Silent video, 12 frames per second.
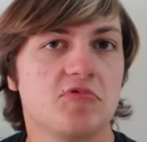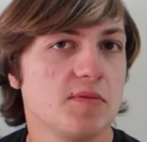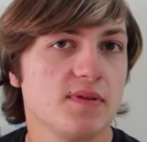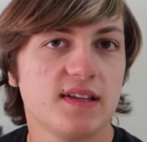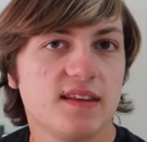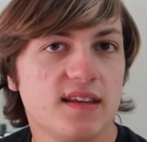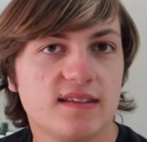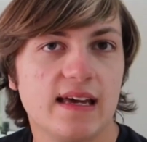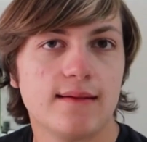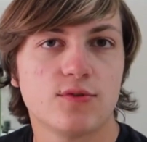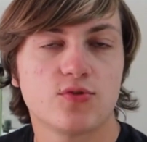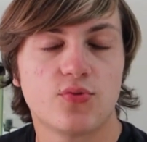Typically, these
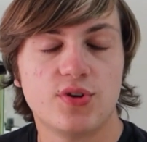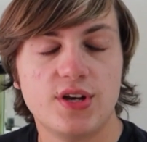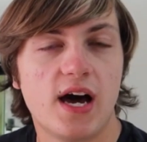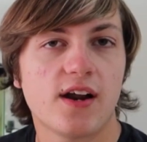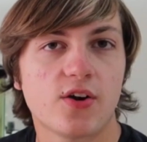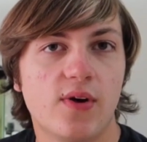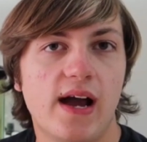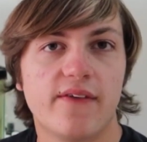animals will not go